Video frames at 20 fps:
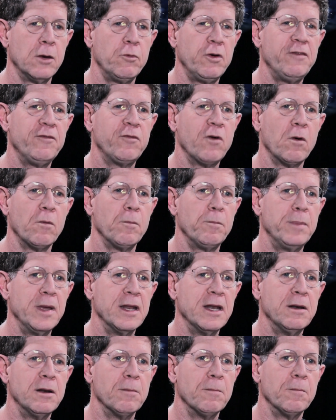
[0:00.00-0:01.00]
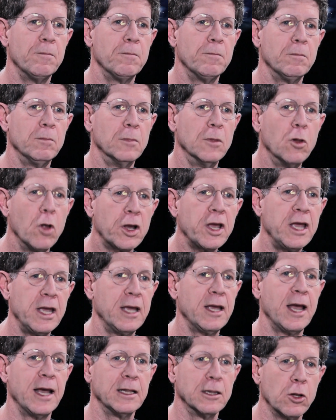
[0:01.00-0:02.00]
We've been
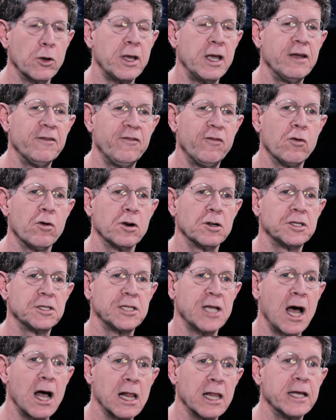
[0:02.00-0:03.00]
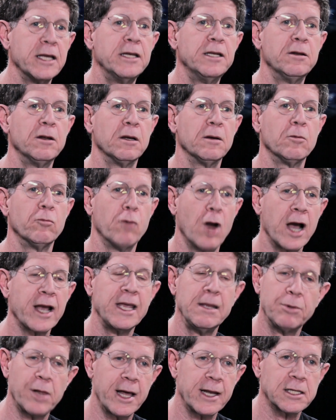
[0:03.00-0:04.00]
looking and looking for solid
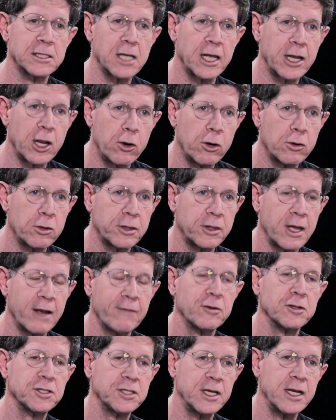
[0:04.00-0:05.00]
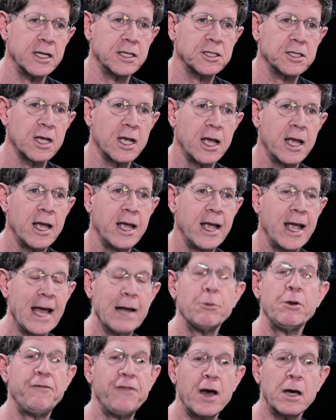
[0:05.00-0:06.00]
rocky planets like Earth ever since,
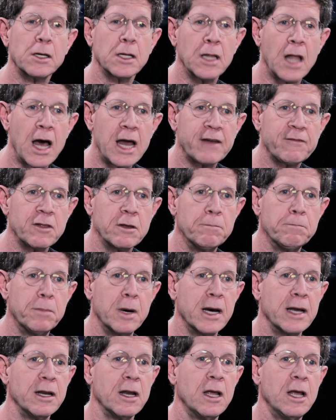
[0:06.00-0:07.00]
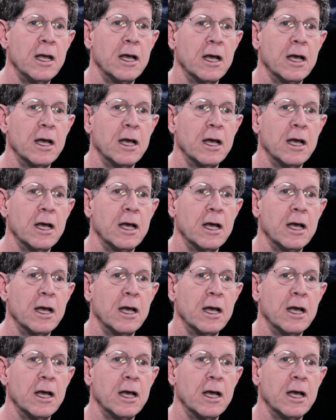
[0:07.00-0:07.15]
and we found a lot of them, but